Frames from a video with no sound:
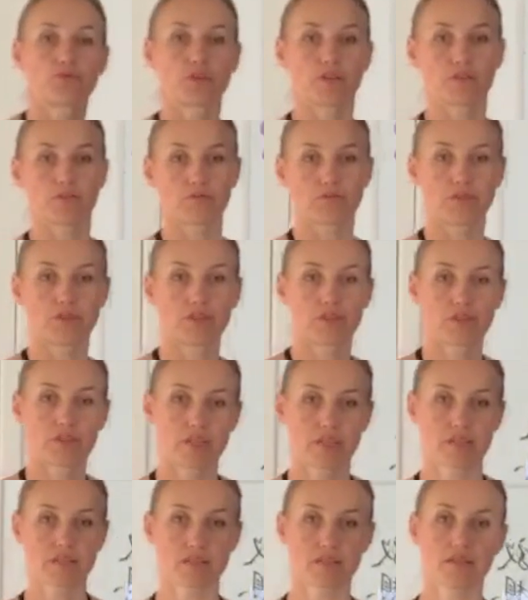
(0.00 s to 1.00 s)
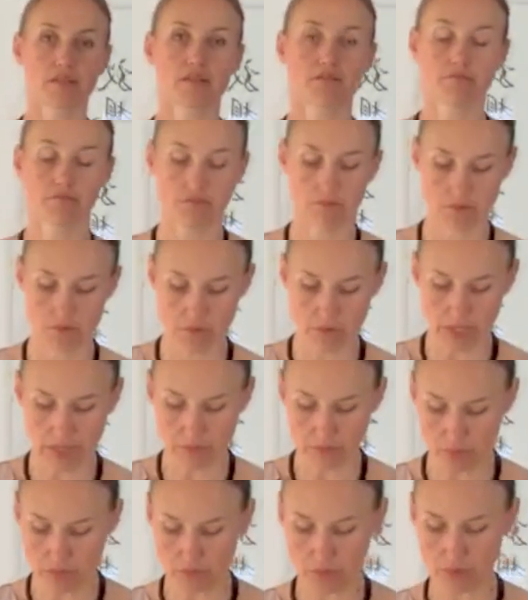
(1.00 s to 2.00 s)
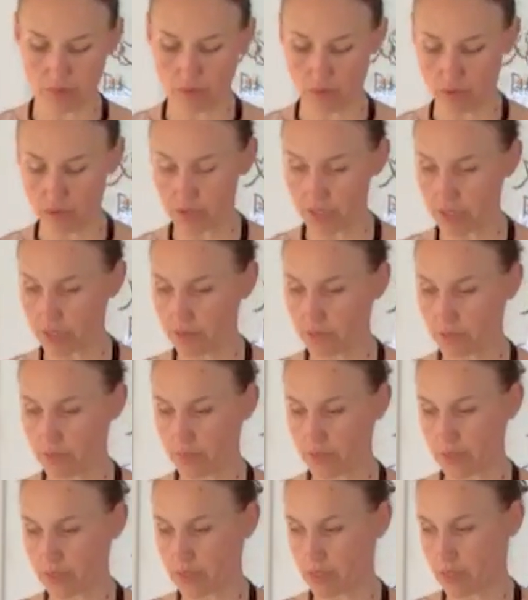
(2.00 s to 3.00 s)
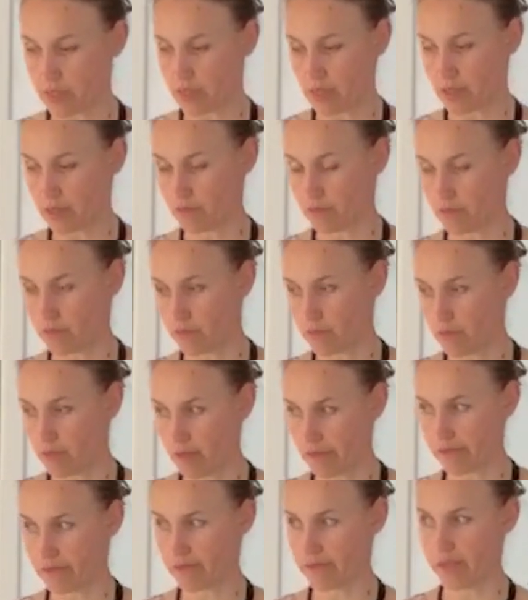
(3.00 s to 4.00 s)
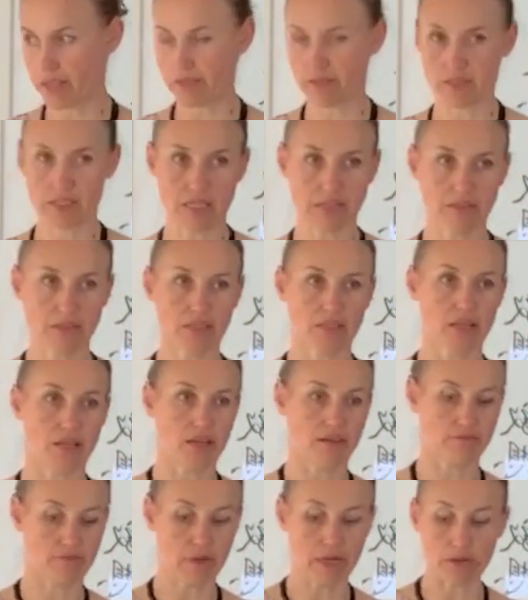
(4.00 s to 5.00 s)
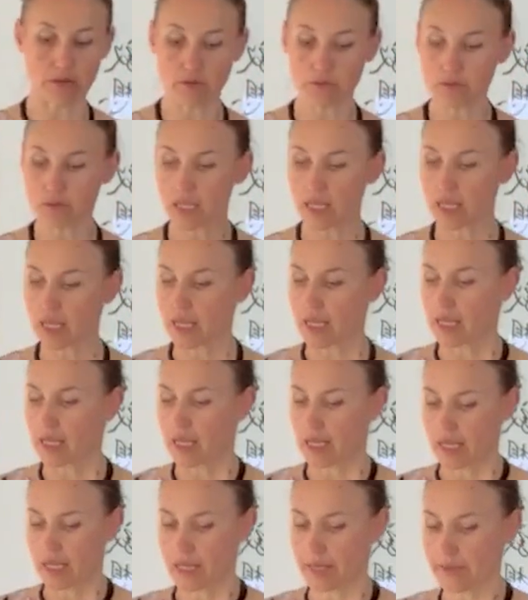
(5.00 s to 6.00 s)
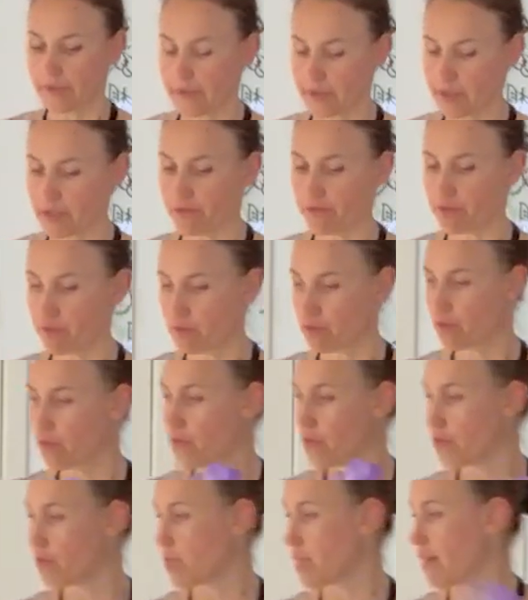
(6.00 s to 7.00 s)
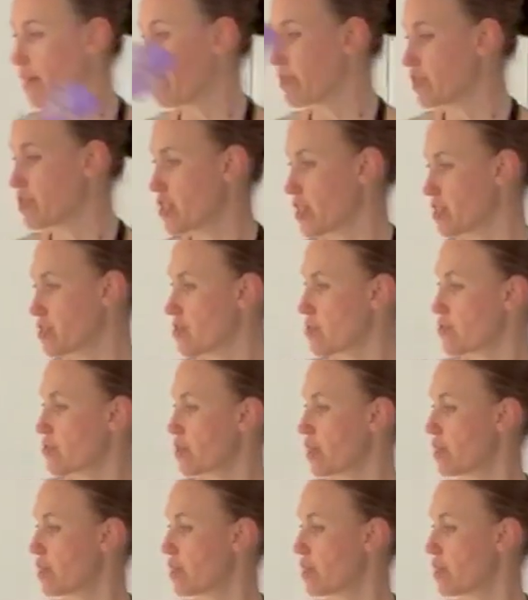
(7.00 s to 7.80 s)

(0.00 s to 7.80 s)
you can do here easily. You can probably order, but I've never done that. I have my own. But if you do have a chance to